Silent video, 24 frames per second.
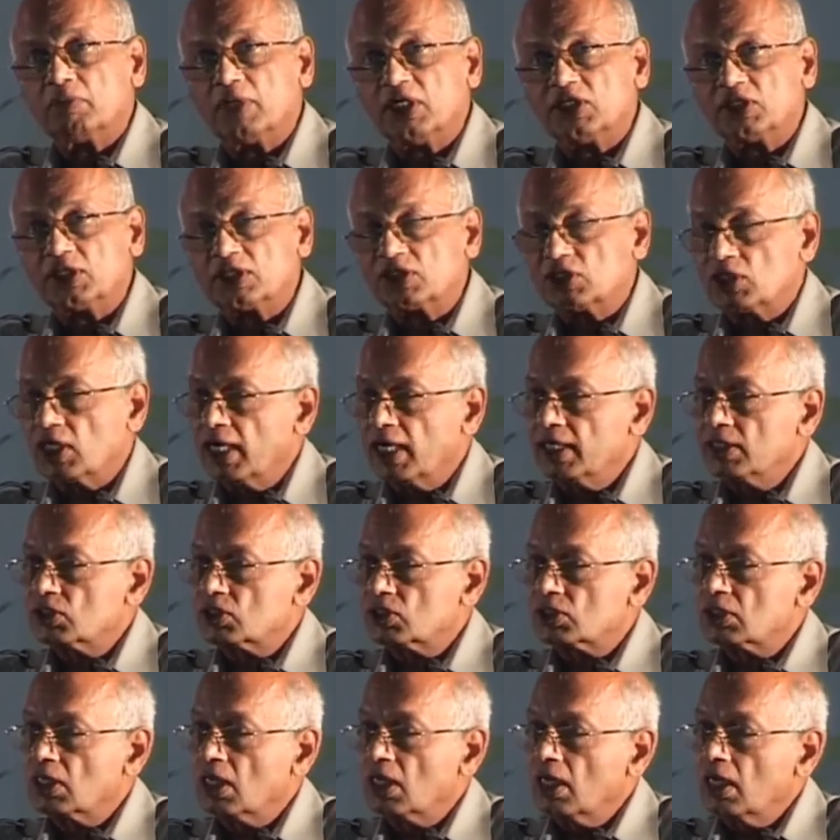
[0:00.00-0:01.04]
Basic
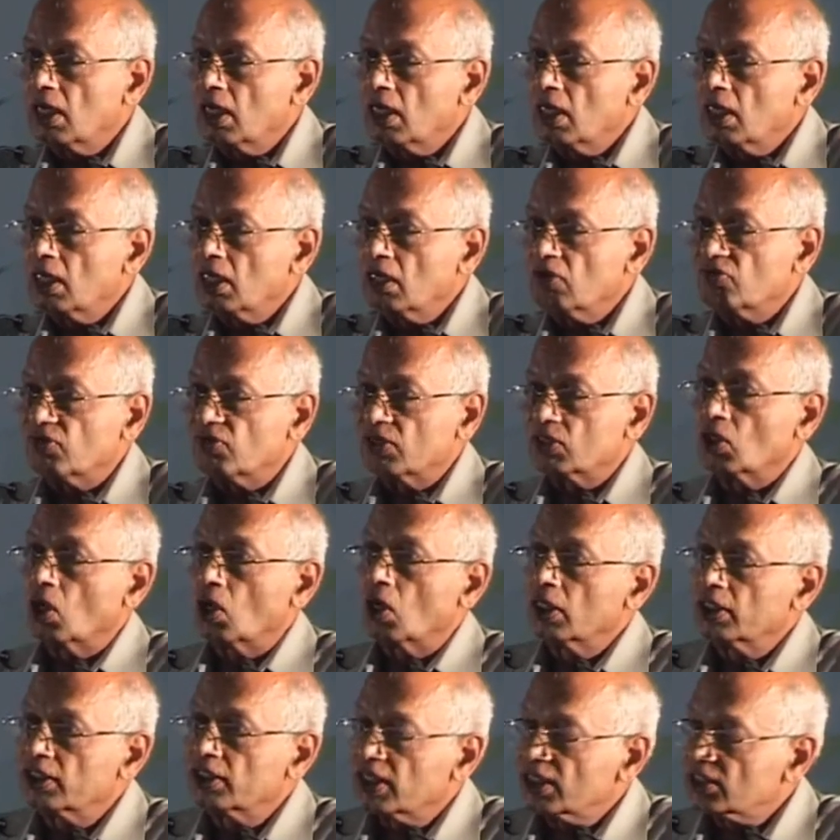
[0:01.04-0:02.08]
science, if at
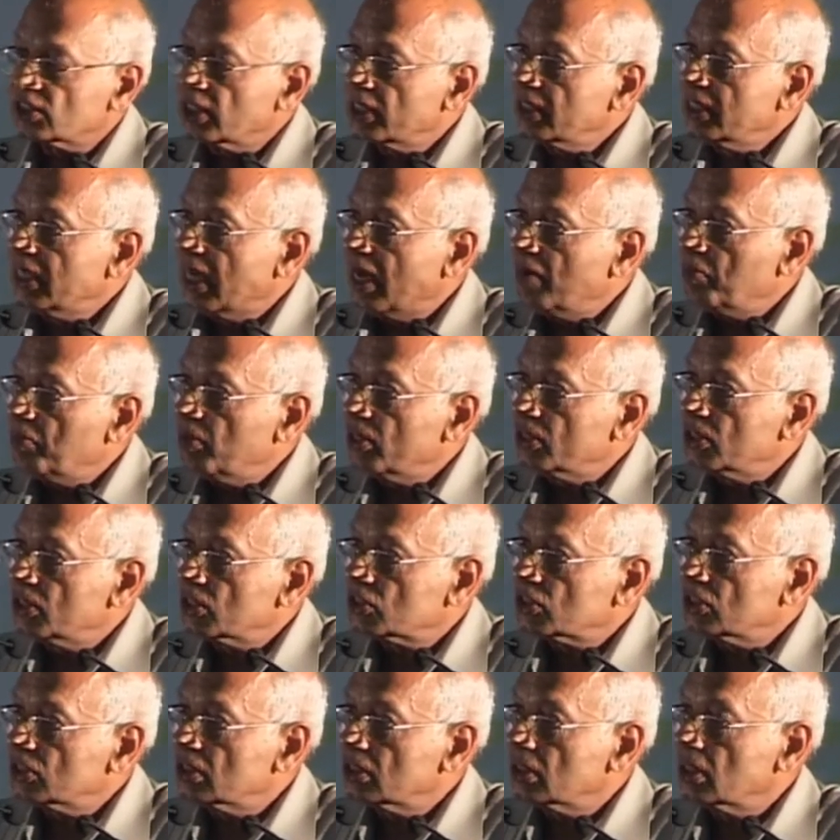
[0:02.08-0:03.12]
all it has any
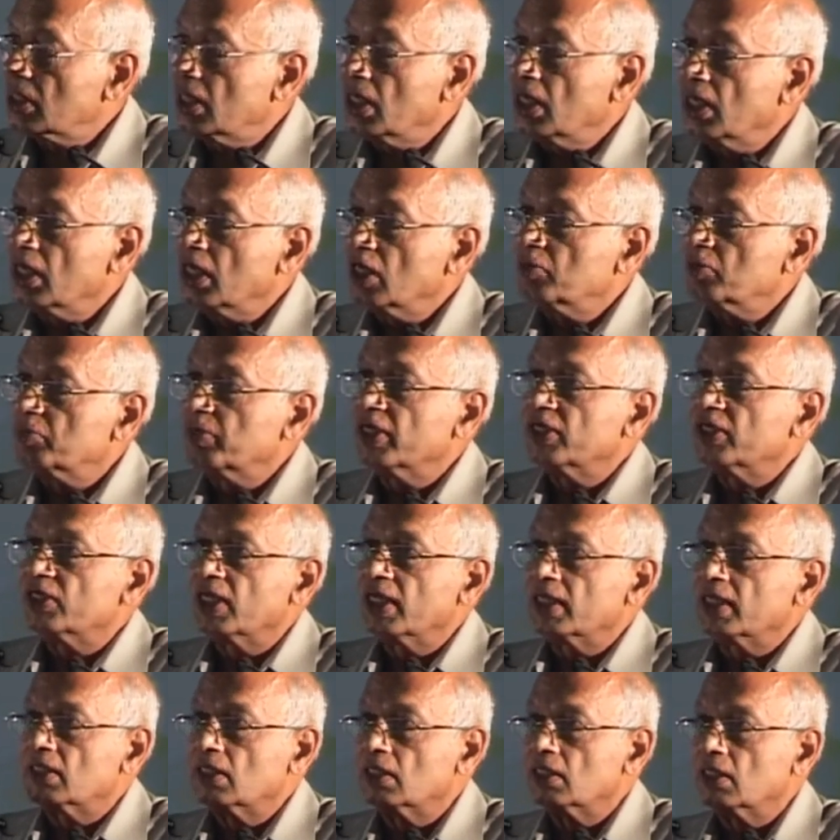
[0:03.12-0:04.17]
application, it may
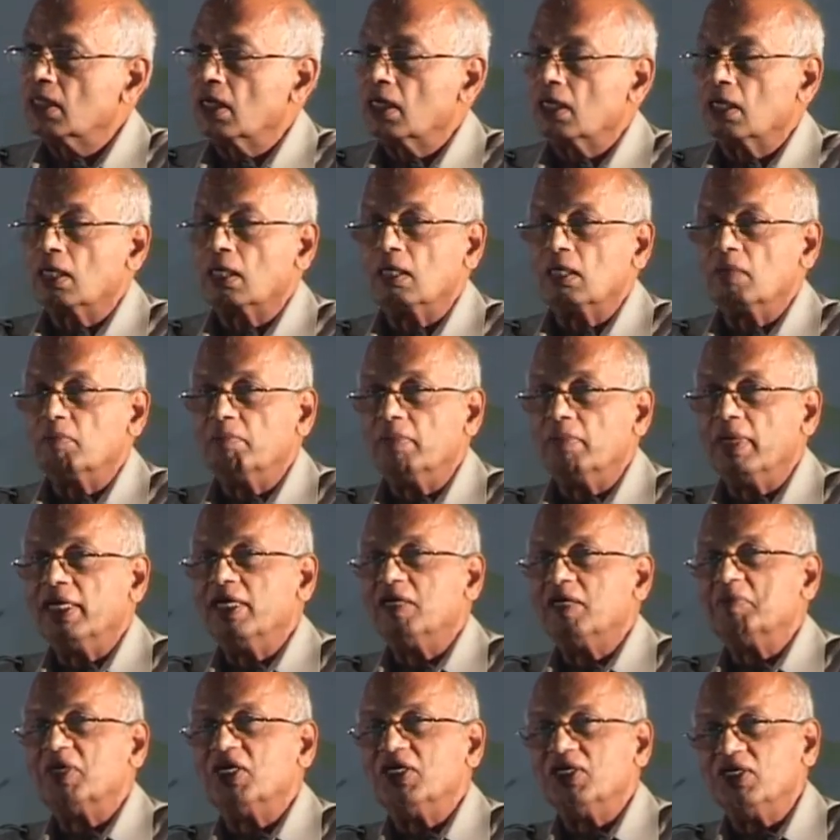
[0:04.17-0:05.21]
take
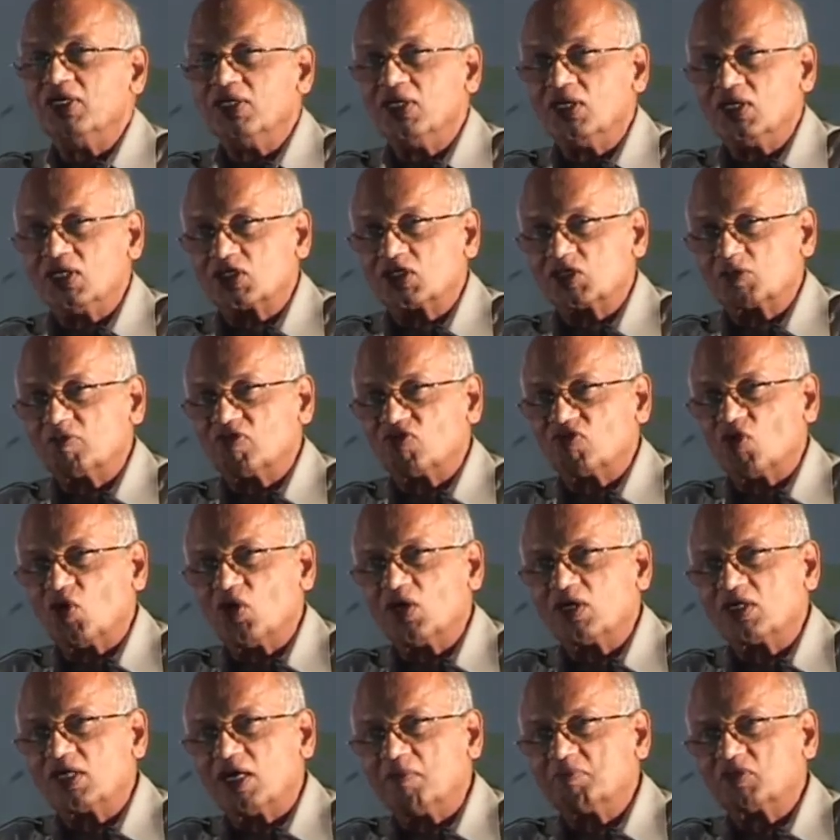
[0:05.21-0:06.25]
many, many years
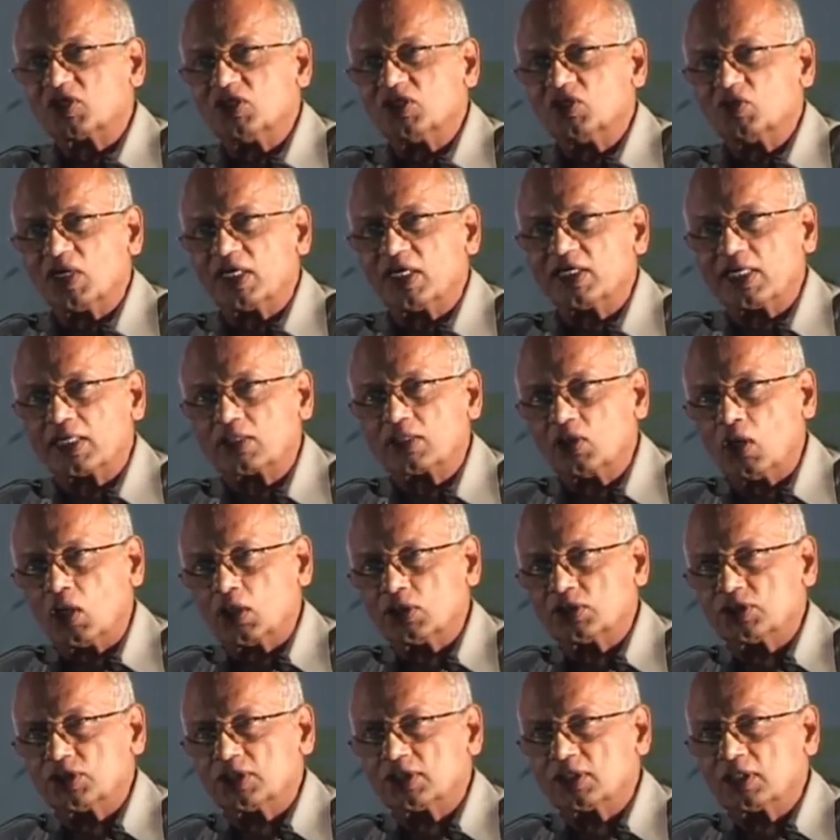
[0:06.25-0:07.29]
before it comes into a
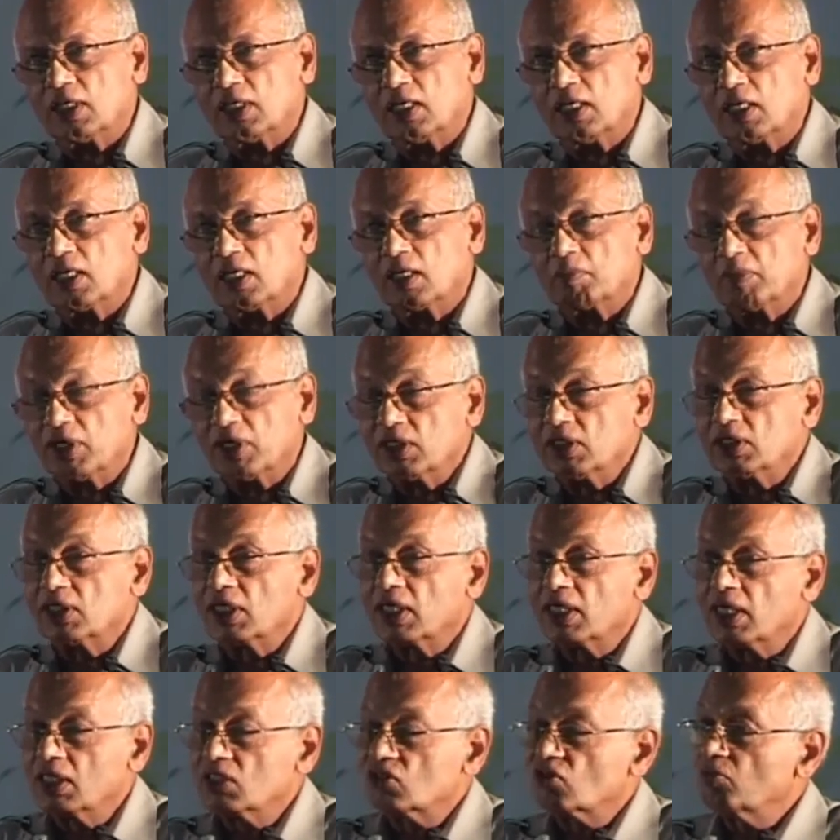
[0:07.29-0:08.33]
technology. But in
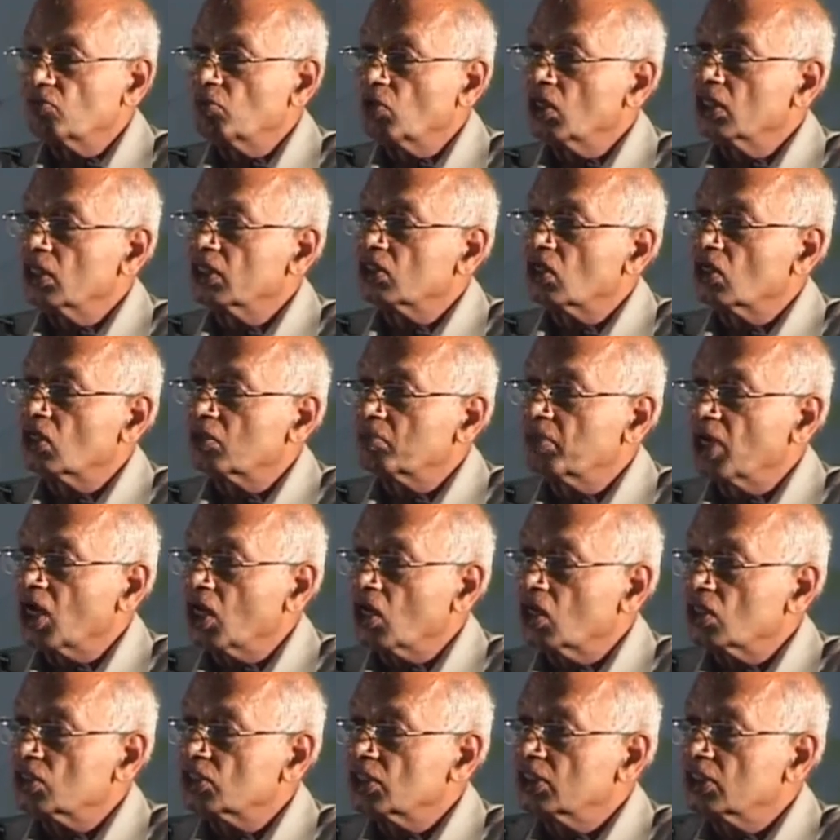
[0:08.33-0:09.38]
the case of molecular
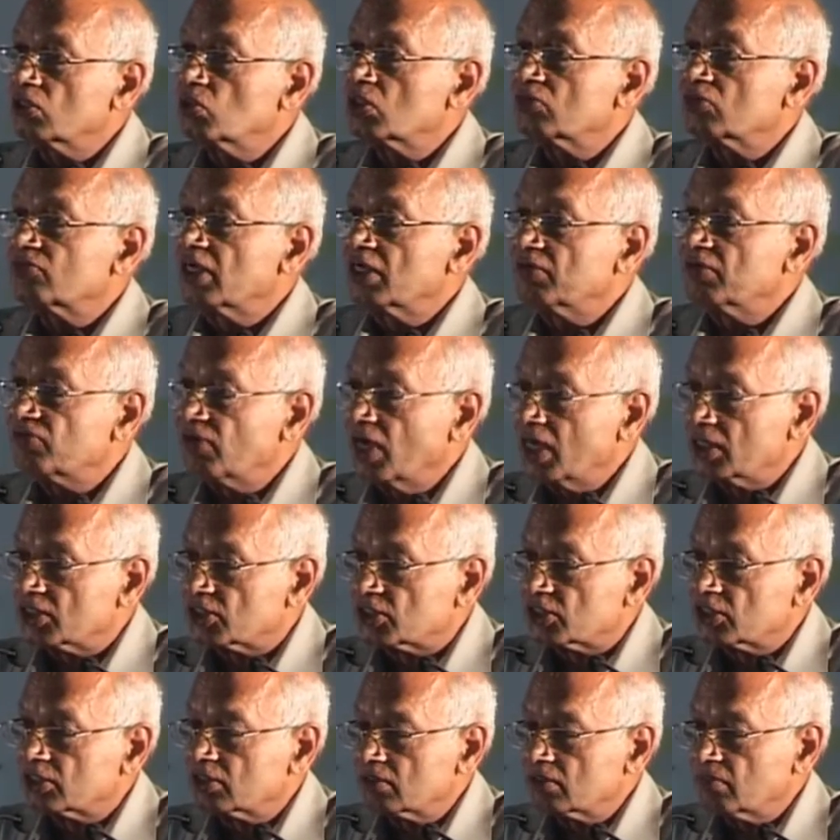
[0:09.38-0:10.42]
biology, it was very
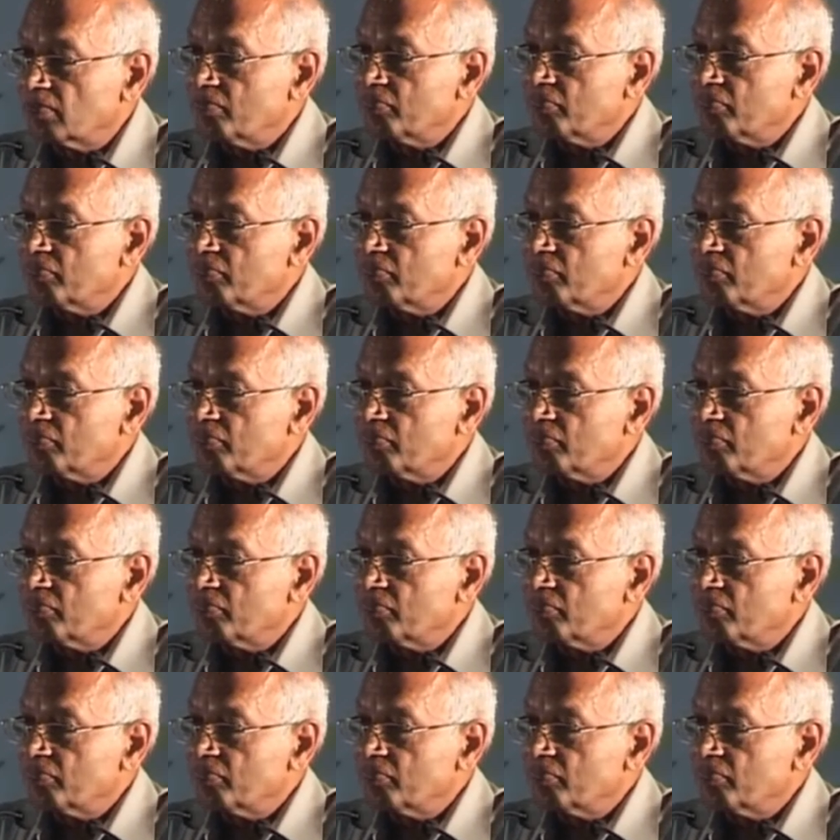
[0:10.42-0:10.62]
fast.